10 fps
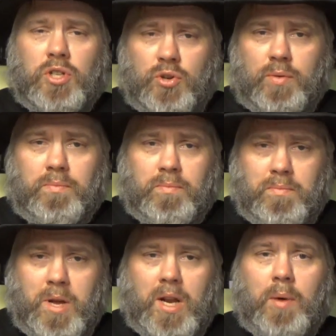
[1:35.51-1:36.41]
that you
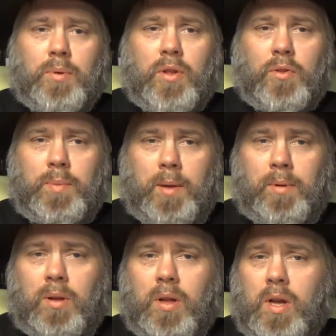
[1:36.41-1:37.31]
can meet up with other
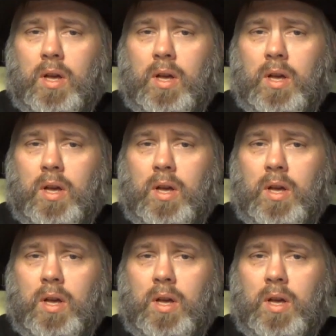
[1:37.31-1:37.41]
people.